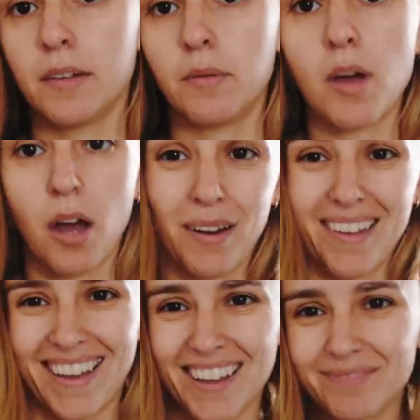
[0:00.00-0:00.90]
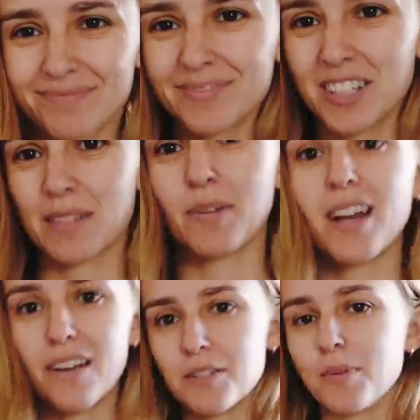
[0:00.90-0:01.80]
think we go like that, because I'm gonna
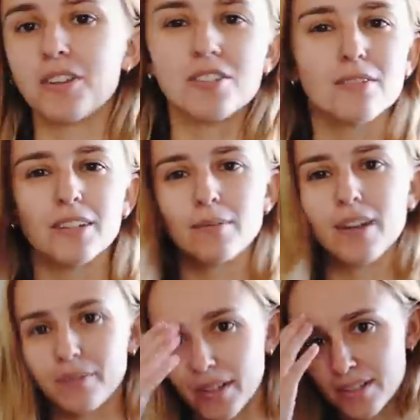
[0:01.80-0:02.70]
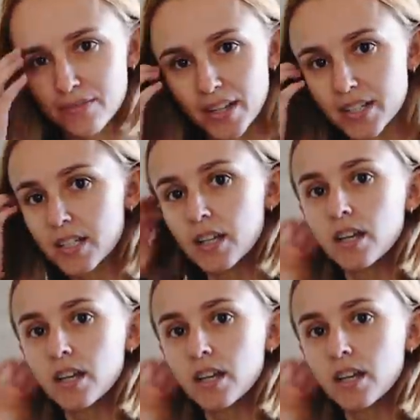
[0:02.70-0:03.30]
have to be undoing them anyway to feed.